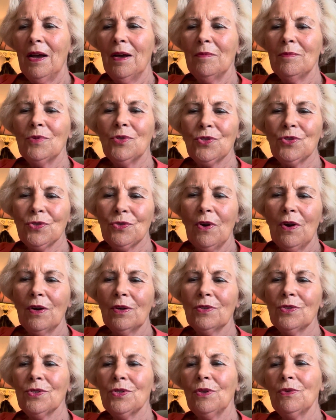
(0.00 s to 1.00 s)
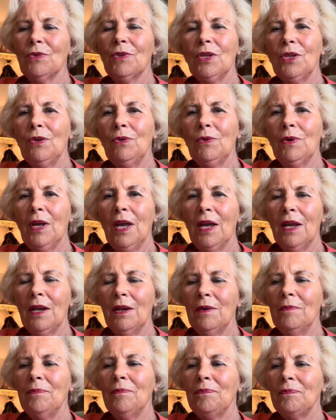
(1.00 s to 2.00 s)
strong so that you
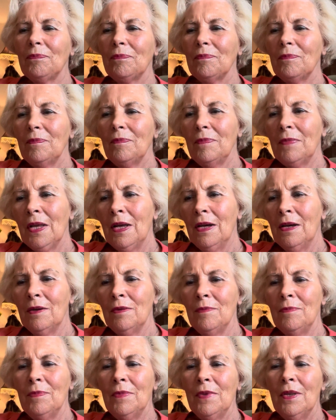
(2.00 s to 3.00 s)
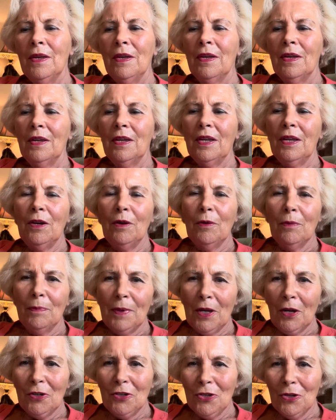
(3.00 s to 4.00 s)
can,
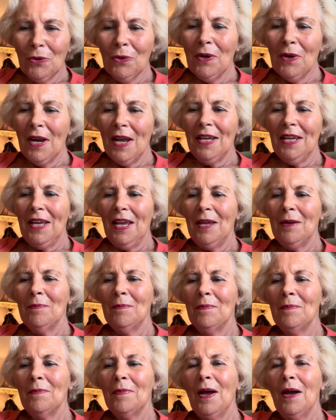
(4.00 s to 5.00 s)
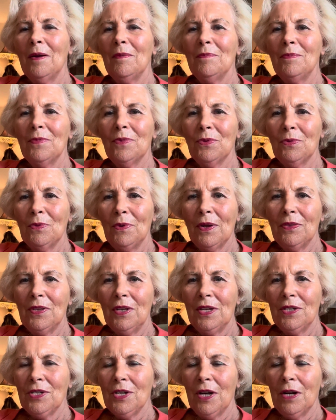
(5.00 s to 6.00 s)
be on your A game throughout the
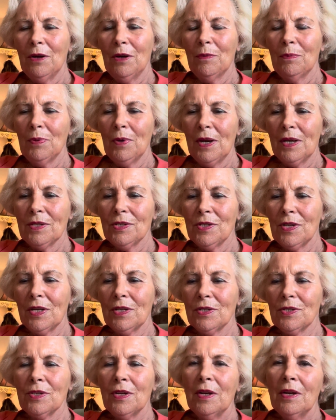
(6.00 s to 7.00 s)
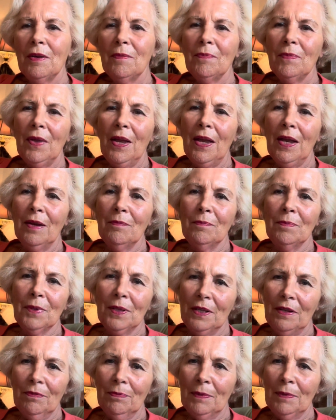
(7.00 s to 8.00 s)
entire process. And
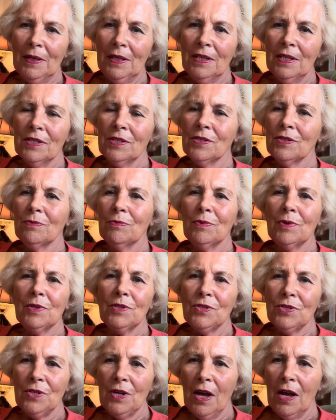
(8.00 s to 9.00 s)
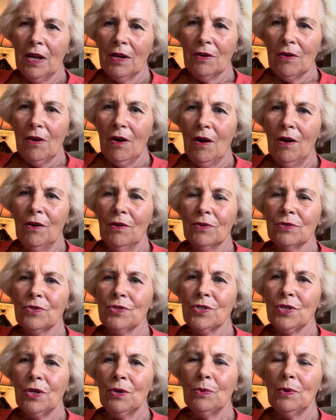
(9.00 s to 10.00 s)
believe me, this was not all
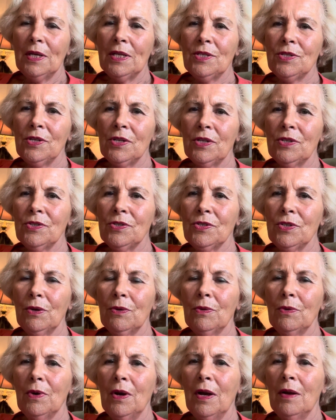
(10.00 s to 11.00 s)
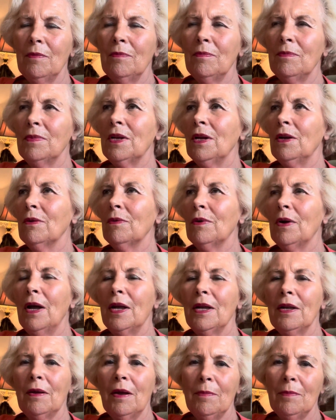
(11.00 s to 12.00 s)
so easy. So
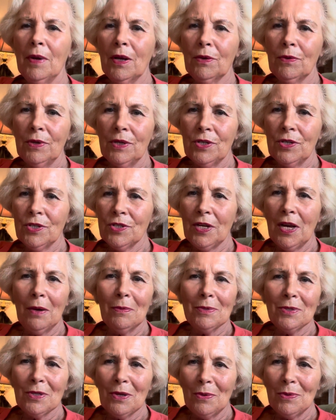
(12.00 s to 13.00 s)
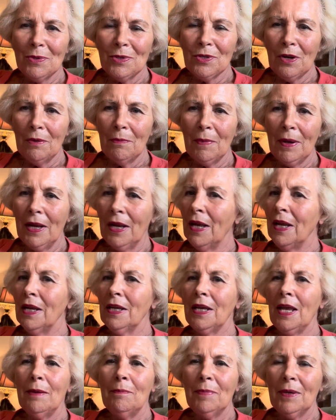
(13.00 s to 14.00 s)
I'm not going to say I was always on my A
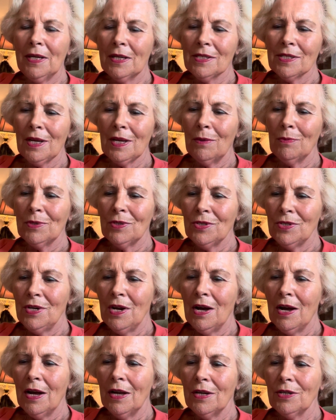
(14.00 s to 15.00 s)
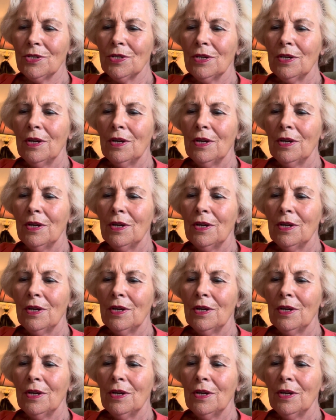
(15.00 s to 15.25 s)
game, because I was not.